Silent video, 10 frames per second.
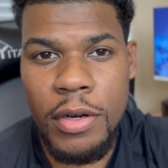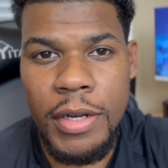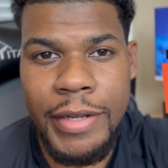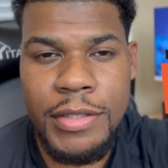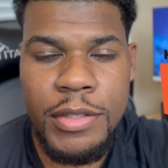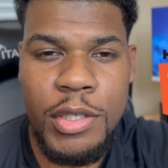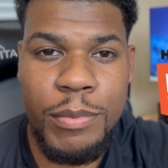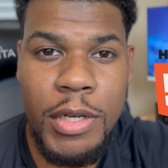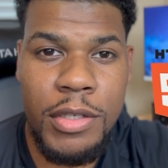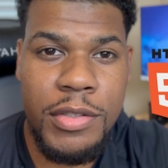
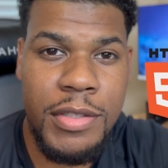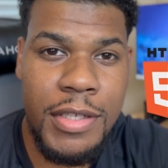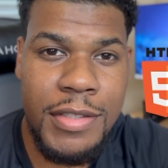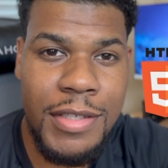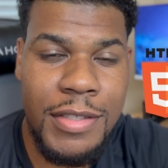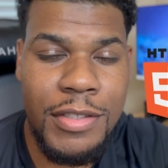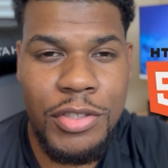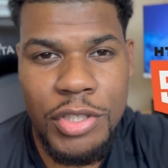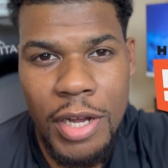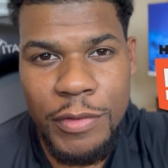HTML, CSS,
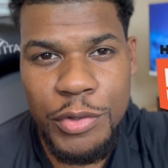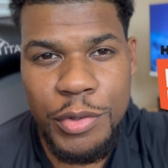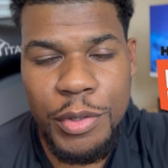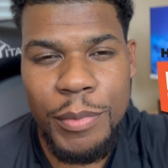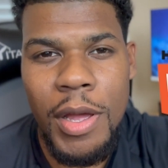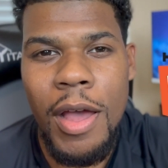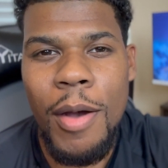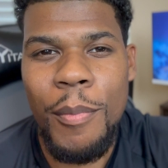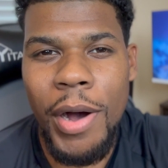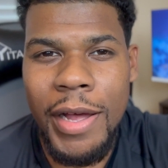and JavaScript,
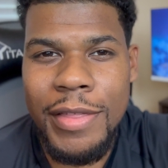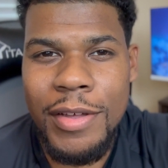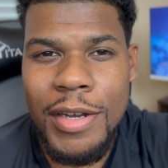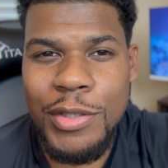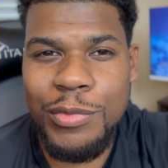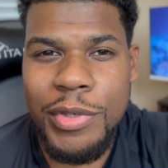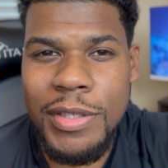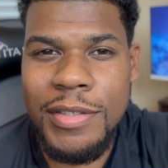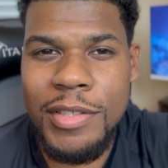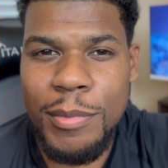Python is
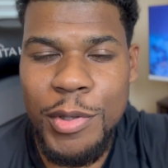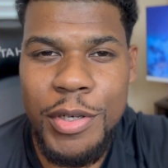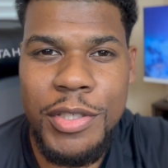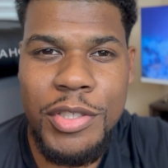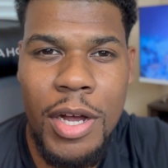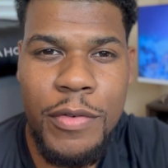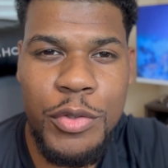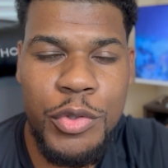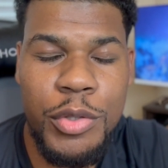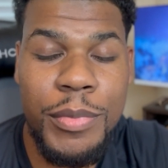really similar to
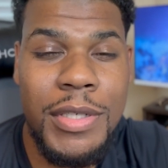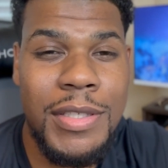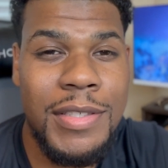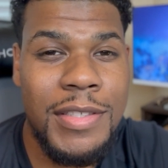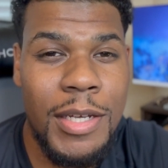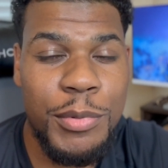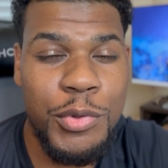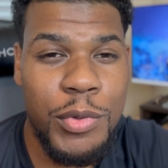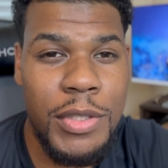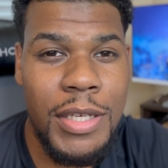JavaScript
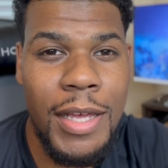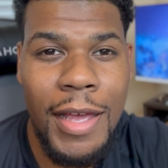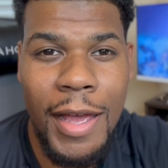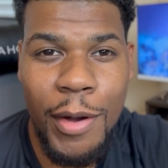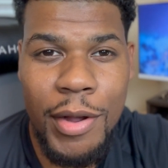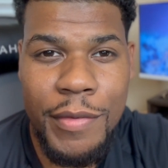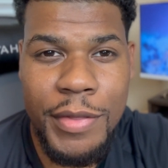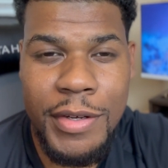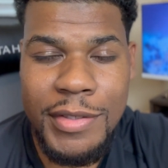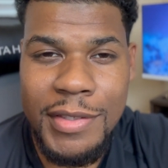conceptually. However,
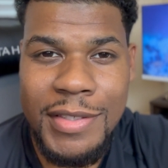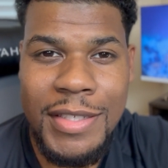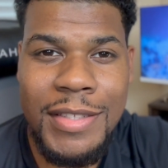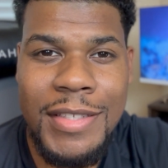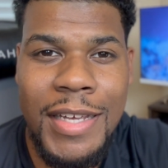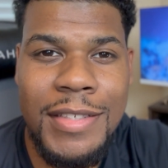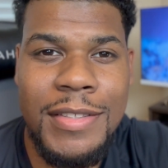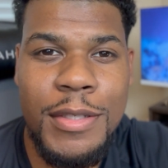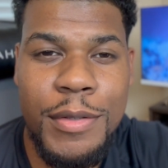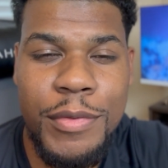there's a syntax
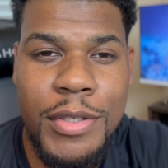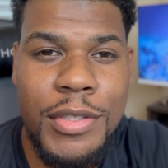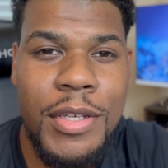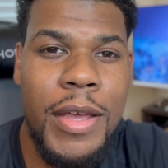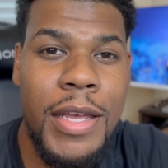difference.